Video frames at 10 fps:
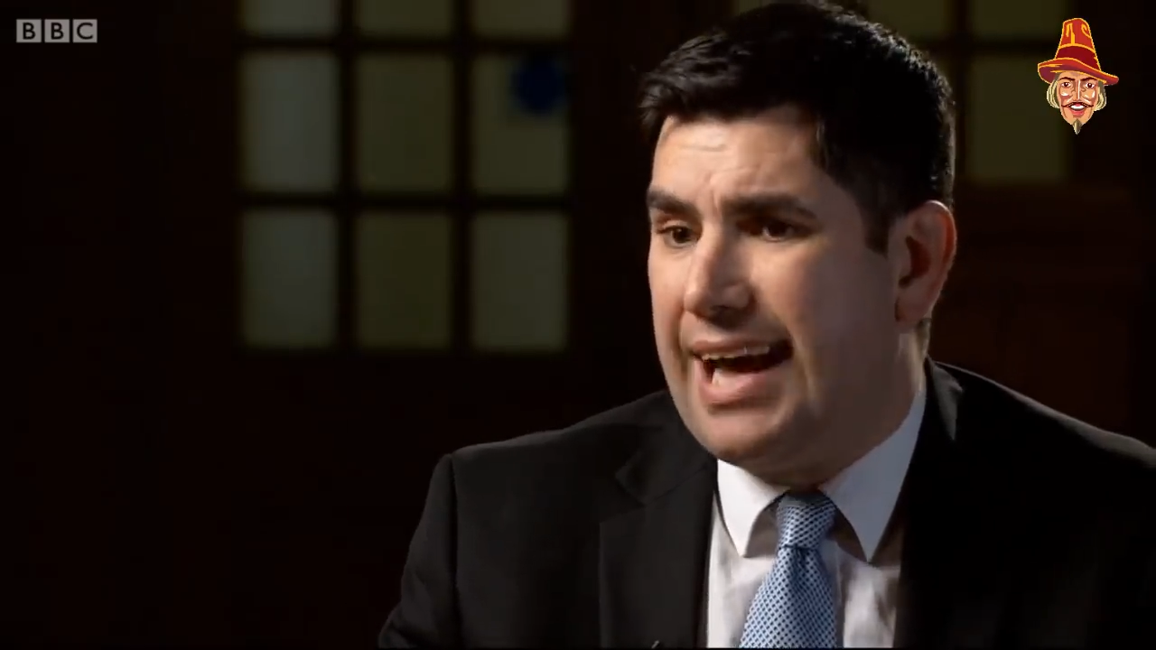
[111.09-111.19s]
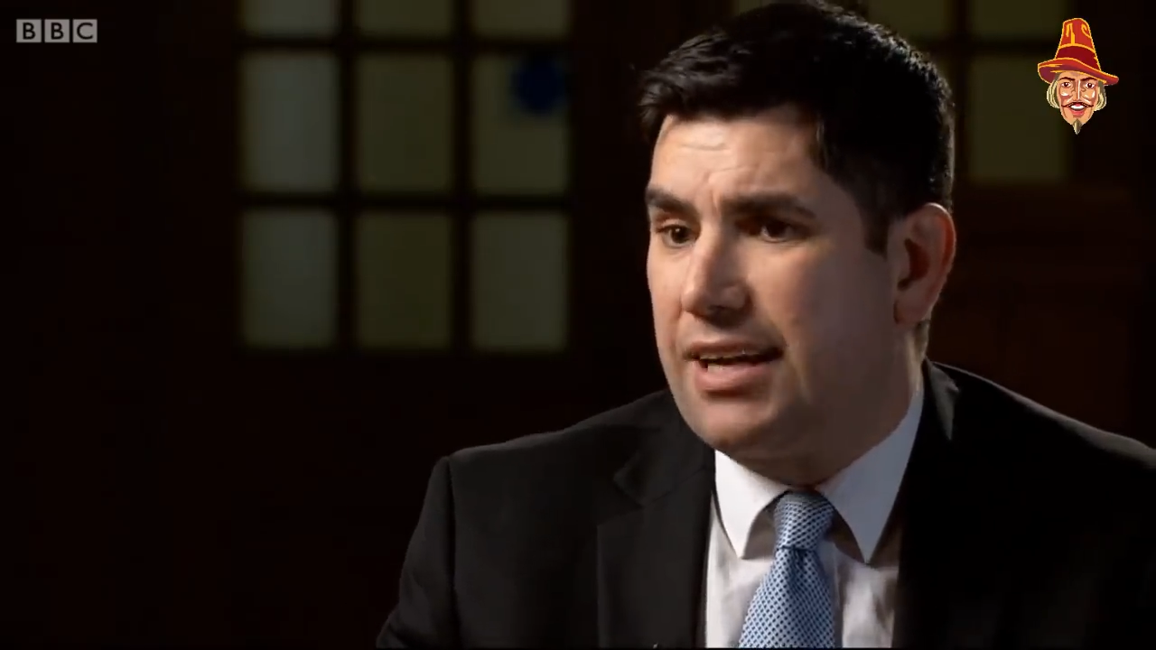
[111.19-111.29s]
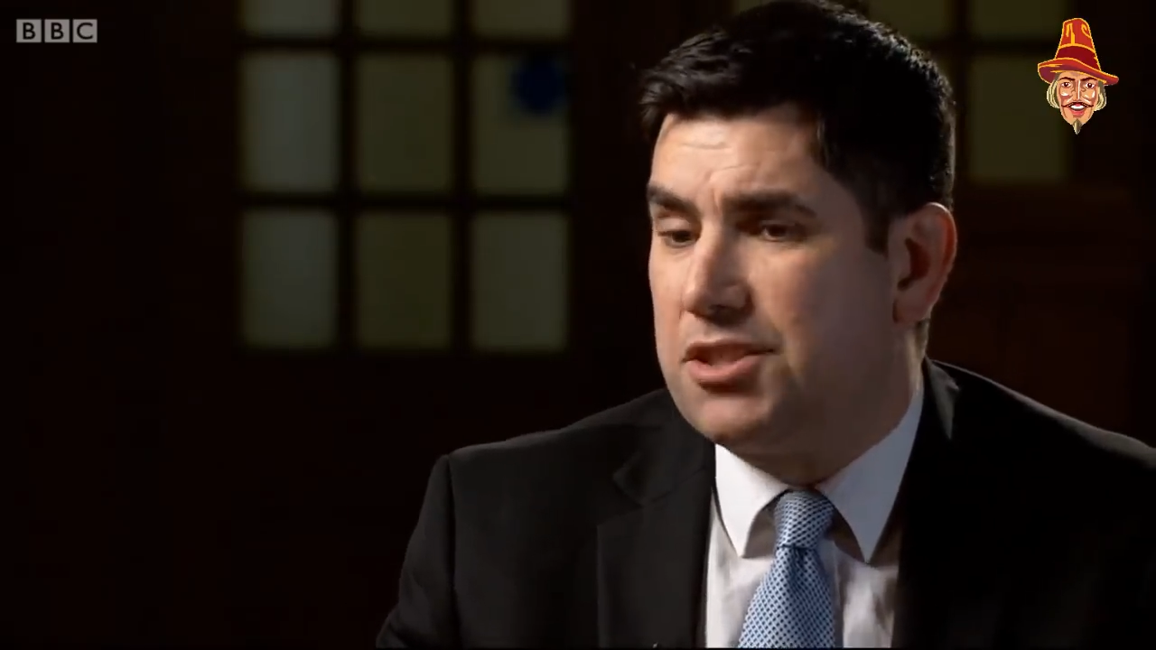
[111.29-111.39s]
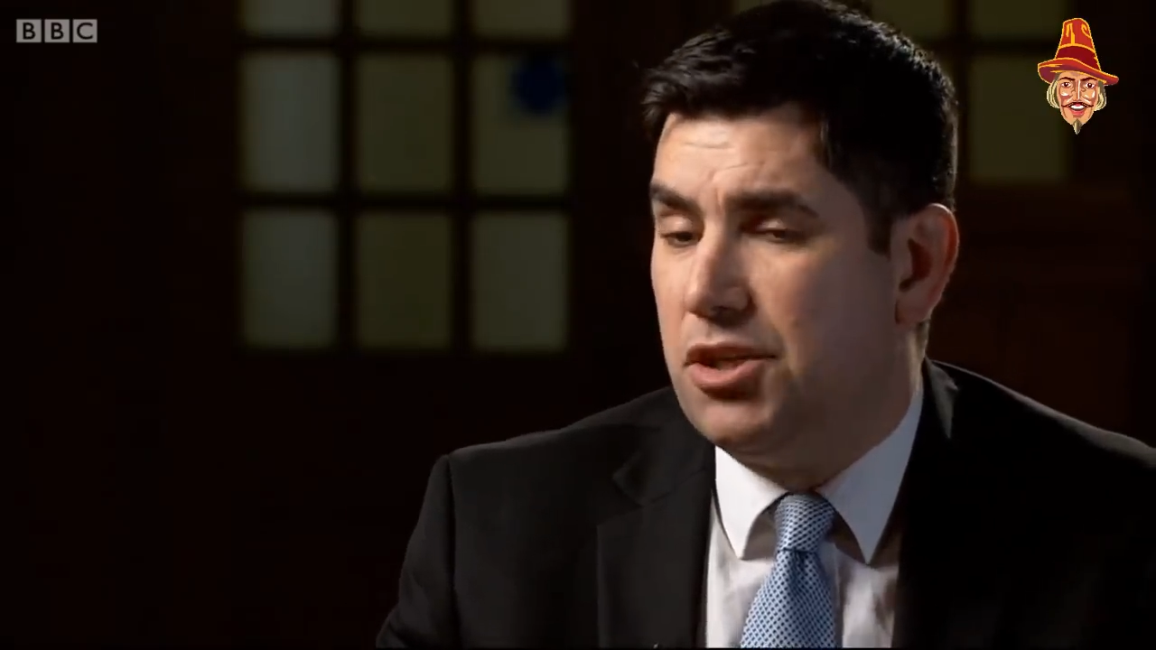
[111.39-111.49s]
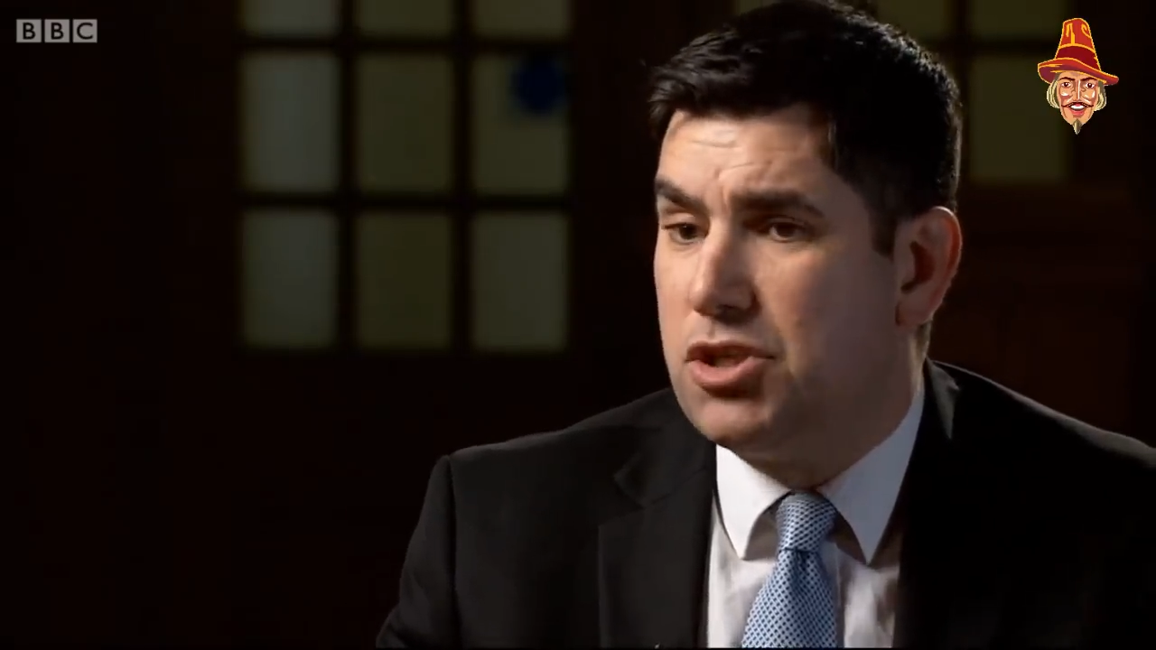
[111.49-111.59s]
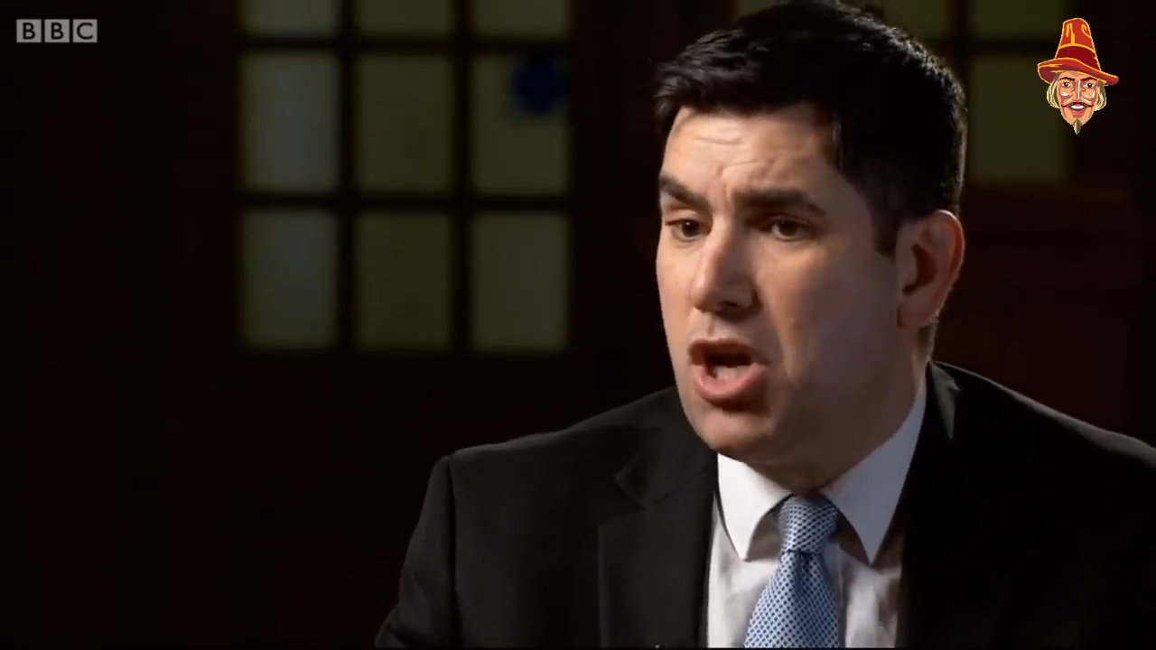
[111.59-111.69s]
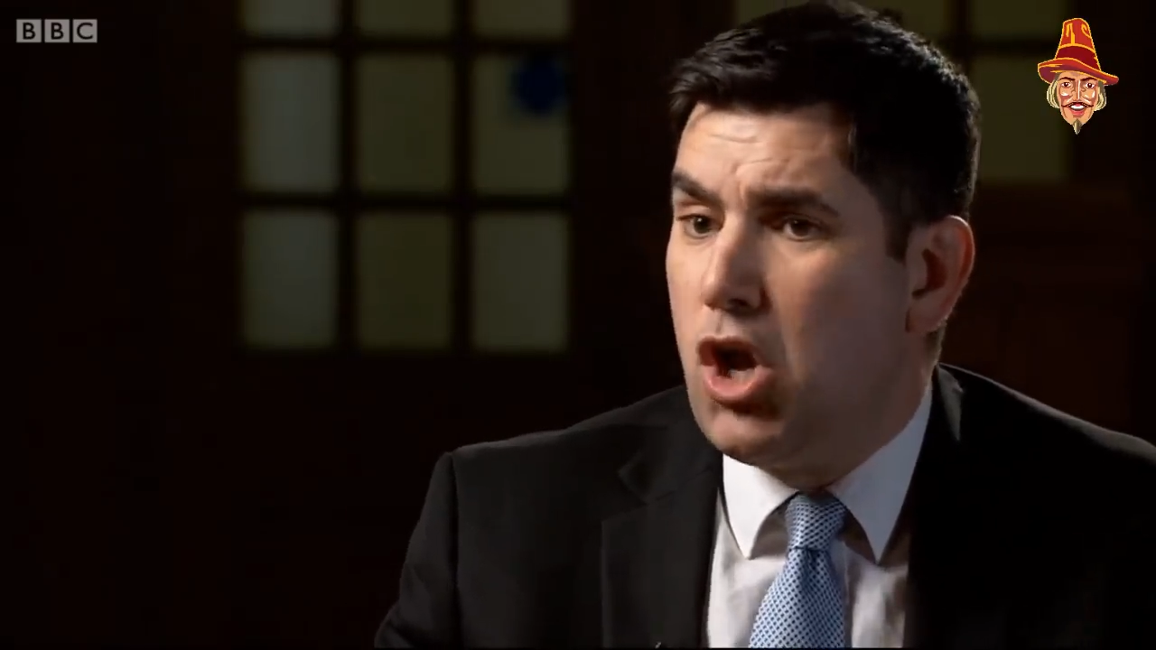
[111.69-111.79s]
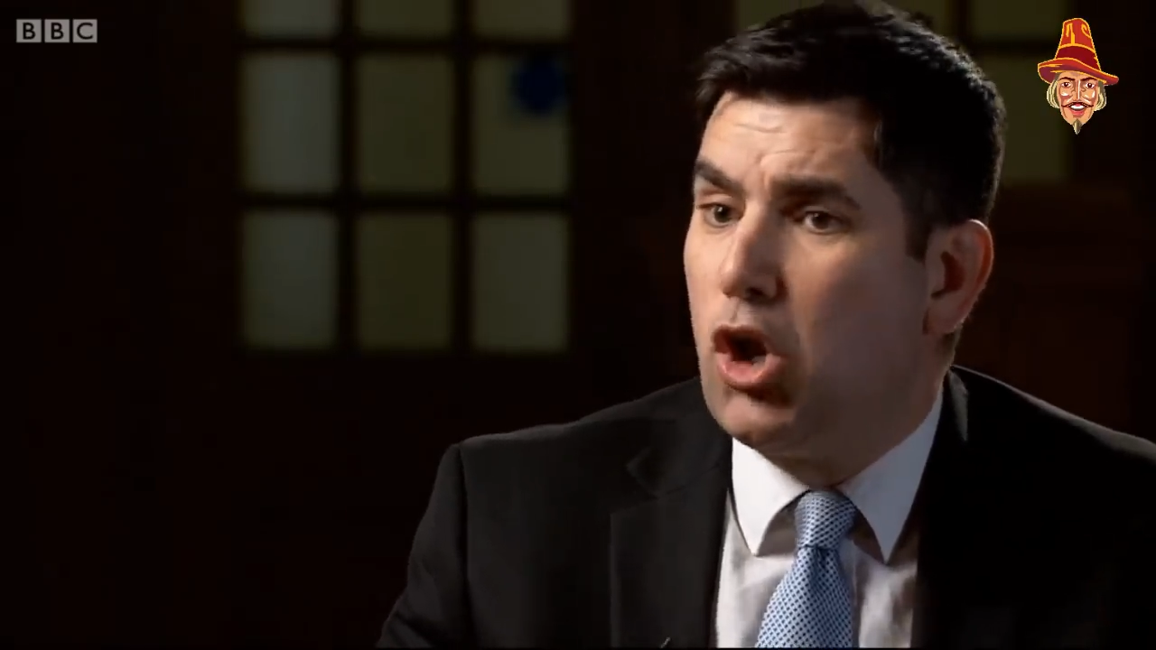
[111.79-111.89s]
actors.